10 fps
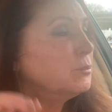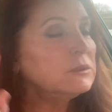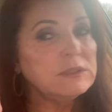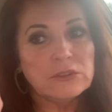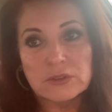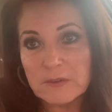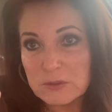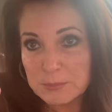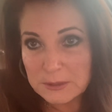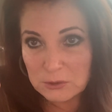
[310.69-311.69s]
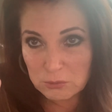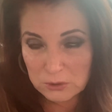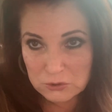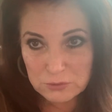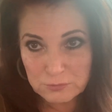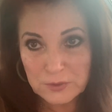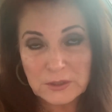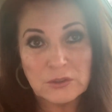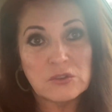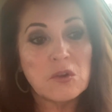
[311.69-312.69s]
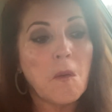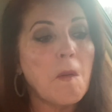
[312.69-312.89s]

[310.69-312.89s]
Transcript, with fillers: Please, everybody, cross your fingers